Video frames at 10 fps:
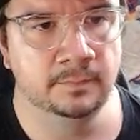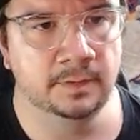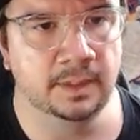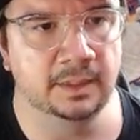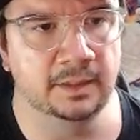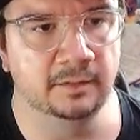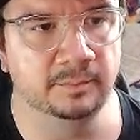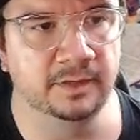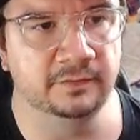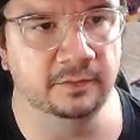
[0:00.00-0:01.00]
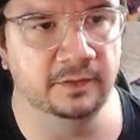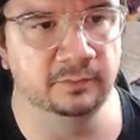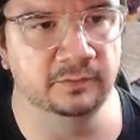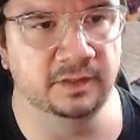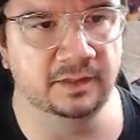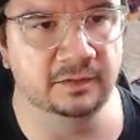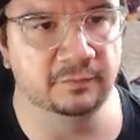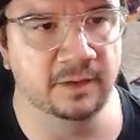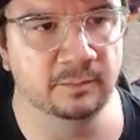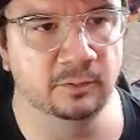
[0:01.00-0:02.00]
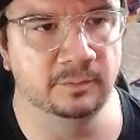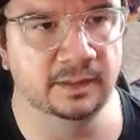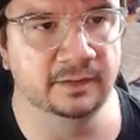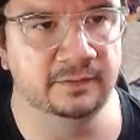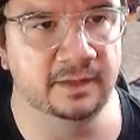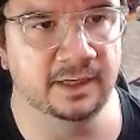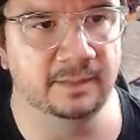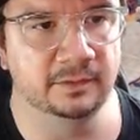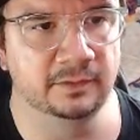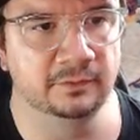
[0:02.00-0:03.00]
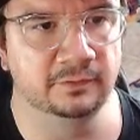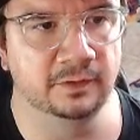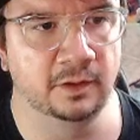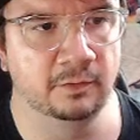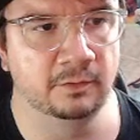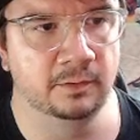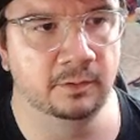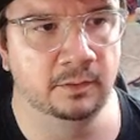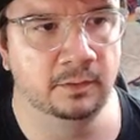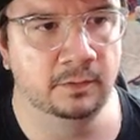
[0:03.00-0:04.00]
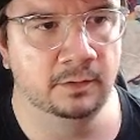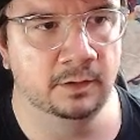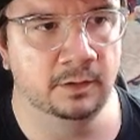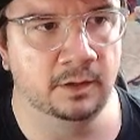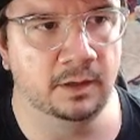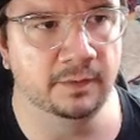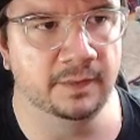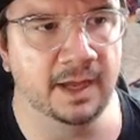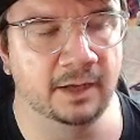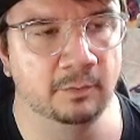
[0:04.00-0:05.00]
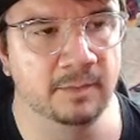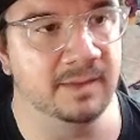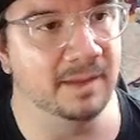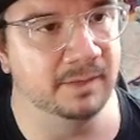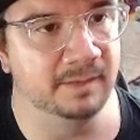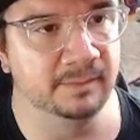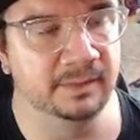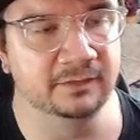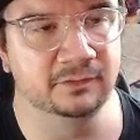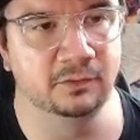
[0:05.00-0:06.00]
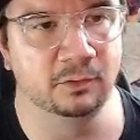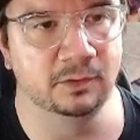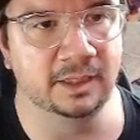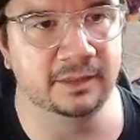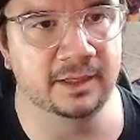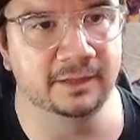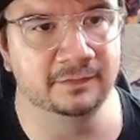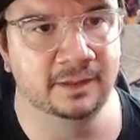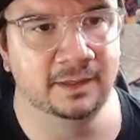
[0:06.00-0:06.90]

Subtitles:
And another place, so this one's going to get the frame rule, but let's say that I'm a little slow on that, or maybe I bump up against the door like this.